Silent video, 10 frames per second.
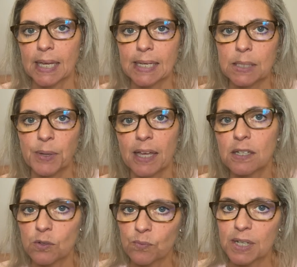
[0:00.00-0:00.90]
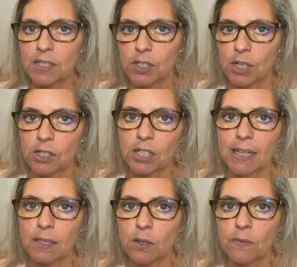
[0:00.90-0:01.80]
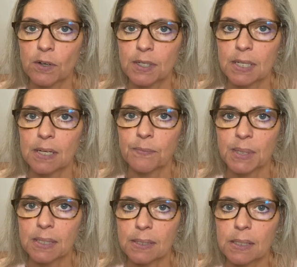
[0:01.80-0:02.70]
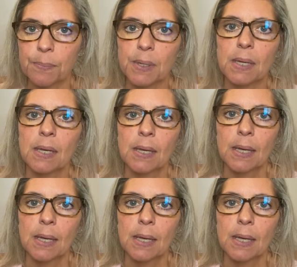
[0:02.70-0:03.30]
independent research at the University of Mississippi,